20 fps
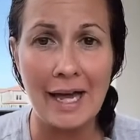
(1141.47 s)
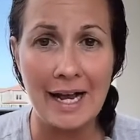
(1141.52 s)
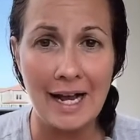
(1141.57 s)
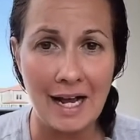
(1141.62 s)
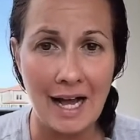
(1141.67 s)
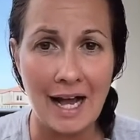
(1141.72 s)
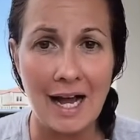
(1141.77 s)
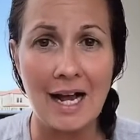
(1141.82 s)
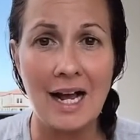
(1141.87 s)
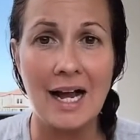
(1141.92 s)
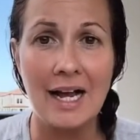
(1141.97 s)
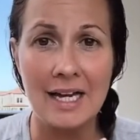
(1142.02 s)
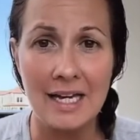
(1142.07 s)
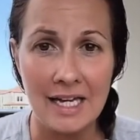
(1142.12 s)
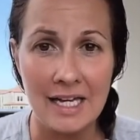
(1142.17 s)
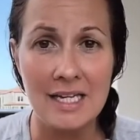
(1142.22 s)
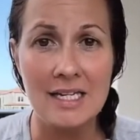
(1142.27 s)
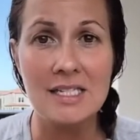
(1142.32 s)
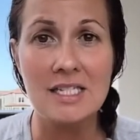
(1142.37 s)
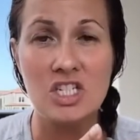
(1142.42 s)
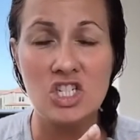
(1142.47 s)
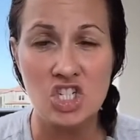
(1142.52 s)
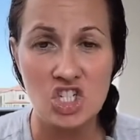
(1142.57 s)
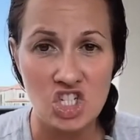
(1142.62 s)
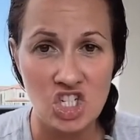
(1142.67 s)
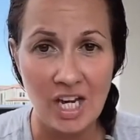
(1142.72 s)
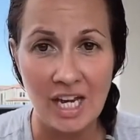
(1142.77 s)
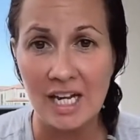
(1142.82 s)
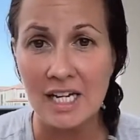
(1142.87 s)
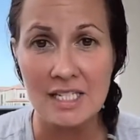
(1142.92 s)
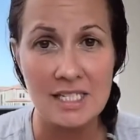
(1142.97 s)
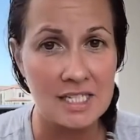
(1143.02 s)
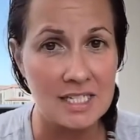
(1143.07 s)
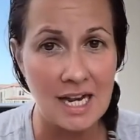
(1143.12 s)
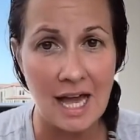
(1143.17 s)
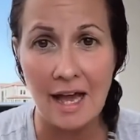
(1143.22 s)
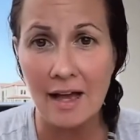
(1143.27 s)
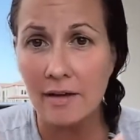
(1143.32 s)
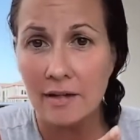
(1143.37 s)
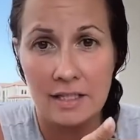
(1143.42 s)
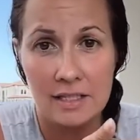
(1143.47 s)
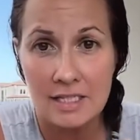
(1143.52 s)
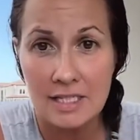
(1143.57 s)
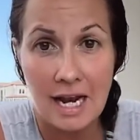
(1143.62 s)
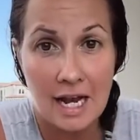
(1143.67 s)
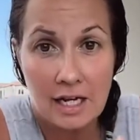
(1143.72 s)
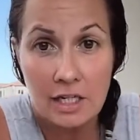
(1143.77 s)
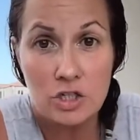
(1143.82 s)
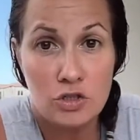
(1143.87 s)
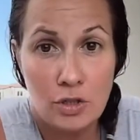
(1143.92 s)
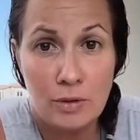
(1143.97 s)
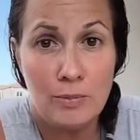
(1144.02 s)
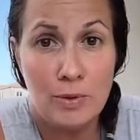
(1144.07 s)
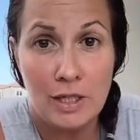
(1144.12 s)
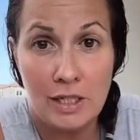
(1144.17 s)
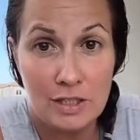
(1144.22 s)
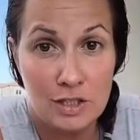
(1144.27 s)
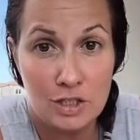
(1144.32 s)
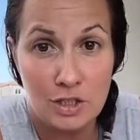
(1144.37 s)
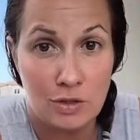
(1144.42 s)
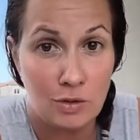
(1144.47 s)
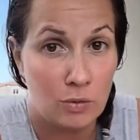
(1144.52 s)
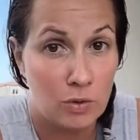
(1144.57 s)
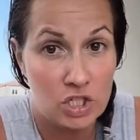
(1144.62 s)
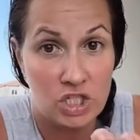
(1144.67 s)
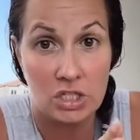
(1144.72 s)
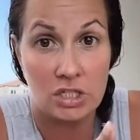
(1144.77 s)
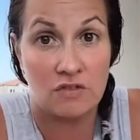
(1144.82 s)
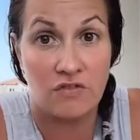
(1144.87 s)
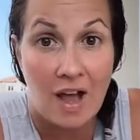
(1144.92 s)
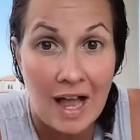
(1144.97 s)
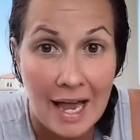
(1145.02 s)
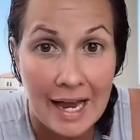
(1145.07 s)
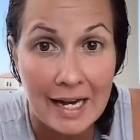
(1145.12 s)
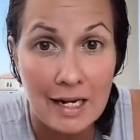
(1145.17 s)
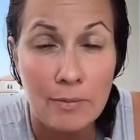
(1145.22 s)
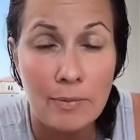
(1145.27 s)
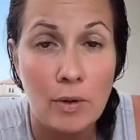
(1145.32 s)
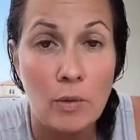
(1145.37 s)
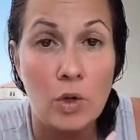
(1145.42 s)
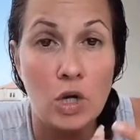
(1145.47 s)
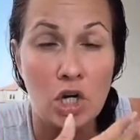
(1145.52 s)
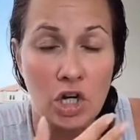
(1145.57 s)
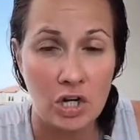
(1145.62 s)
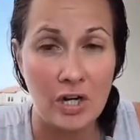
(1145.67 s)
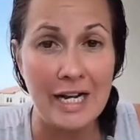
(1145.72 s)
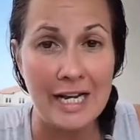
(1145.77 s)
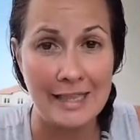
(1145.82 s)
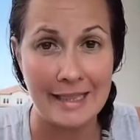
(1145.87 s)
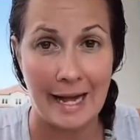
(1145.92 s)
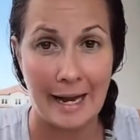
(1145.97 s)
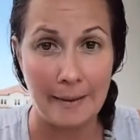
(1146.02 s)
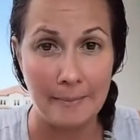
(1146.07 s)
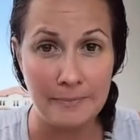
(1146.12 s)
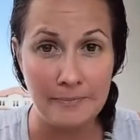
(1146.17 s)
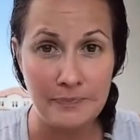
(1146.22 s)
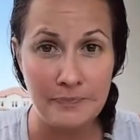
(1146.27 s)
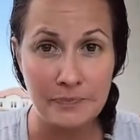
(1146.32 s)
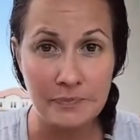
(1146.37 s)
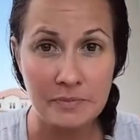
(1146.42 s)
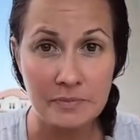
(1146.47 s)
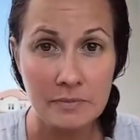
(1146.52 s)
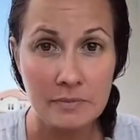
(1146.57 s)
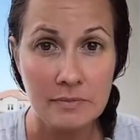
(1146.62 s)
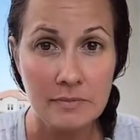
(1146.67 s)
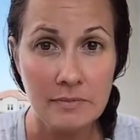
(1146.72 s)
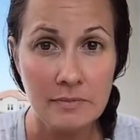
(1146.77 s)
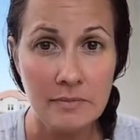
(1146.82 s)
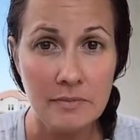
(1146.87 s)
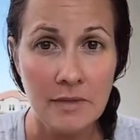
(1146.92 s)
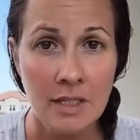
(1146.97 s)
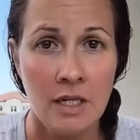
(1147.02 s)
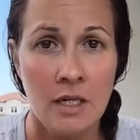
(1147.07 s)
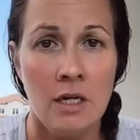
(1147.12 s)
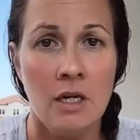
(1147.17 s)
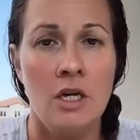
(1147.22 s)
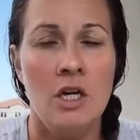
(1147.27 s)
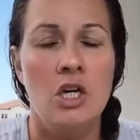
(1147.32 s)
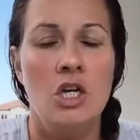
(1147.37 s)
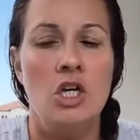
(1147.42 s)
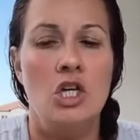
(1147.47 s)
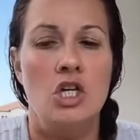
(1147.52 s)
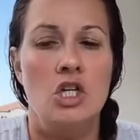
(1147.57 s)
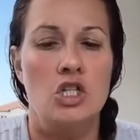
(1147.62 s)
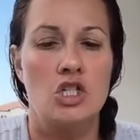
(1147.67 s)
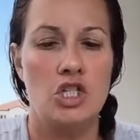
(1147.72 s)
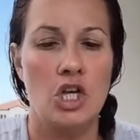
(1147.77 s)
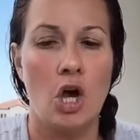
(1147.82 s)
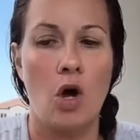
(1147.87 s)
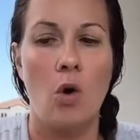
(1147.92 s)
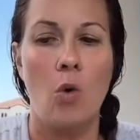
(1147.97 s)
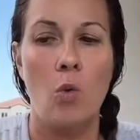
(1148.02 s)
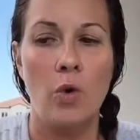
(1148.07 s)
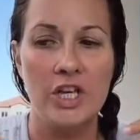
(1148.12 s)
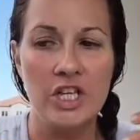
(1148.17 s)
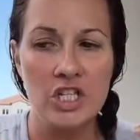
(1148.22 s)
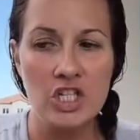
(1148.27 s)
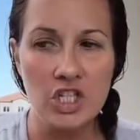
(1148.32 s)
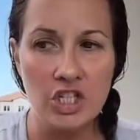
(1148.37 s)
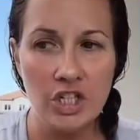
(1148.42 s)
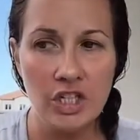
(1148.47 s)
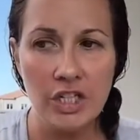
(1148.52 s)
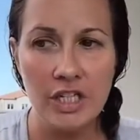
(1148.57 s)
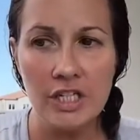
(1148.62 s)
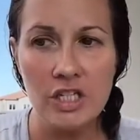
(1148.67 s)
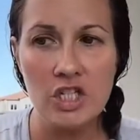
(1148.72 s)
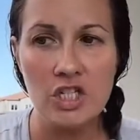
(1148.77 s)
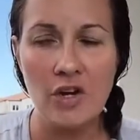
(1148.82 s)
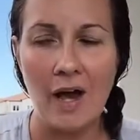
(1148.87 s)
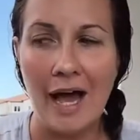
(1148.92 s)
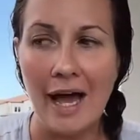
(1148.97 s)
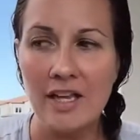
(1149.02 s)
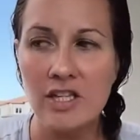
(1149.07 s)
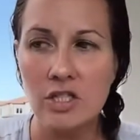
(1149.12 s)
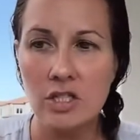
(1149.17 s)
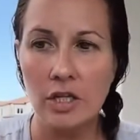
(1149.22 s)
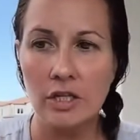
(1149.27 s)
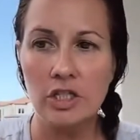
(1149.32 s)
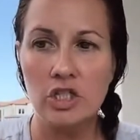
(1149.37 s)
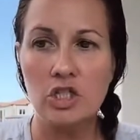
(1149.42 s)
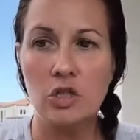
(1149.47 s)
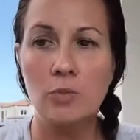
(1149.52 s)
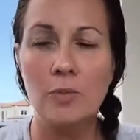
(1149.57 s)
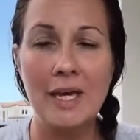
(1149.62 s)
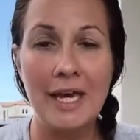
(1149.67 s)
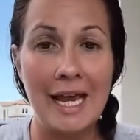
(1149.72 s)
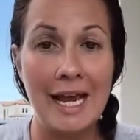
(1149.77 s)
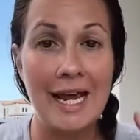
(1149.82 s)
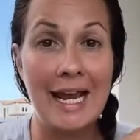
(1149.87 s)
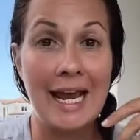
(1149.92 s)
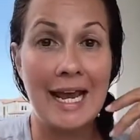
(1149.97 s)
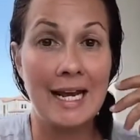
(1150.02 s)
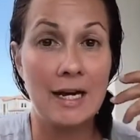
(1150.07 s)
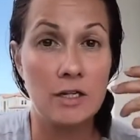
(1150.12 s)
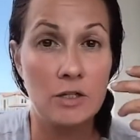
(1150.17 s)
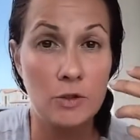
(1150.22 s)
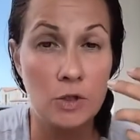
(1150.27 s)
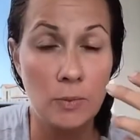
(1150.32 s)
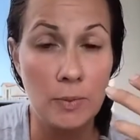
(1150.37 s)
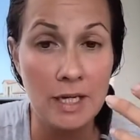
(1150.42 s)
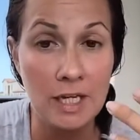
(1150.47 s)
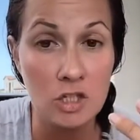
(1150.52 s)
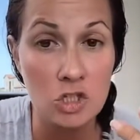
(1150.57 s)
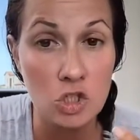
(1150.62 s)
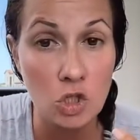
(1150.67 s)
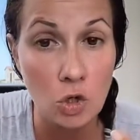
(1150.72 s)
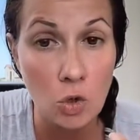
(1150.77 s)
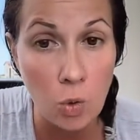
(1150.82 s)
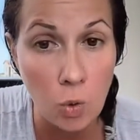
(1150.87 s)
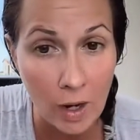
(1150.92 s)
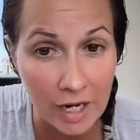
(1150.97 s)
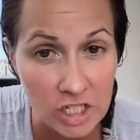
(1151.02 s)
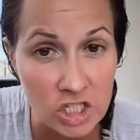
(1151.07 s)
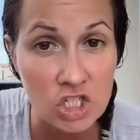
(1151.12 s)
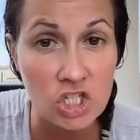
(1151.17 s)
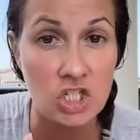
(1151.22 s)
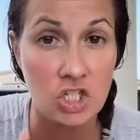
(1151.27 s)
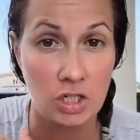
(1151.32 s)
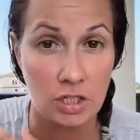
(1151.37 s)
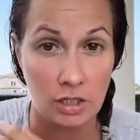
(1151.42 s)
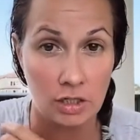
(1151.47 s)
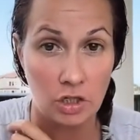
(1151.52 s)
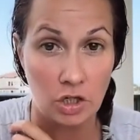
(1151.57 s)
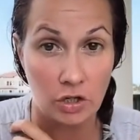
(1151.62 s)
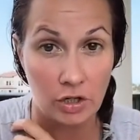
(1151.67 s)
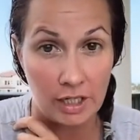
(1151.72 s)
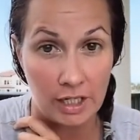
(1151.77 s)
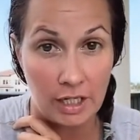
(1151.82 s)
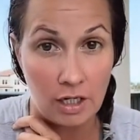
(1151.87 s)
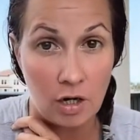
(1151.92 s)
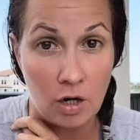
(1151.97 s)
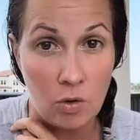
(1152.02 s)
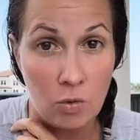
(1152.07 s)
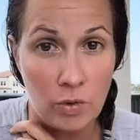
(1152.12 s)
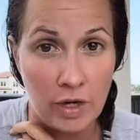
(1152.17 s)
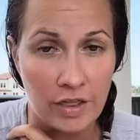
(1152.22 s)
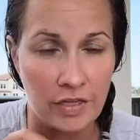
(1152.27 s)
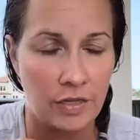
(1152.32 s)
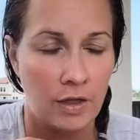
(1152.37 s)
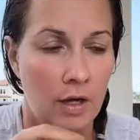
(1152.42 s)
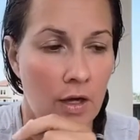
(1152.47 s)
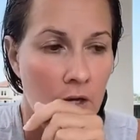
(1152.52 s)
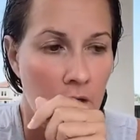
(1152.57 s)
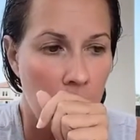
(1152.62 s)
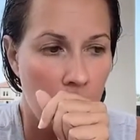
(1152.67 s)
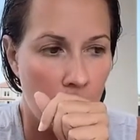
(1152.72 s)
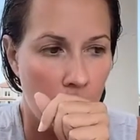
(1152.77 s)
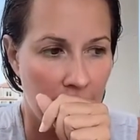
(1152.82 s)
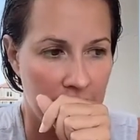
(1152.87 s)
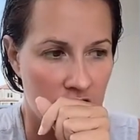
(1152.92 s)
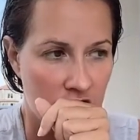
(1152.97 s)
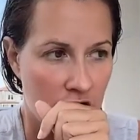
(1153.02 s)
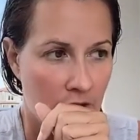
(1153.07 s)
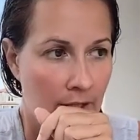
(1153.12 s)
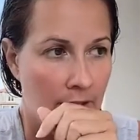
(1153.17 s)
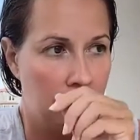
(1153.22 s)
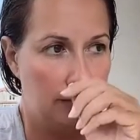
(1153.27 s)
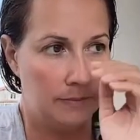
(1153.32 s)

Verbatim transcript: like kaka is shit. It's not it's not contributing to you, which is fine, but we're learning that. So what's good is to start to be get to begin to question your ego with which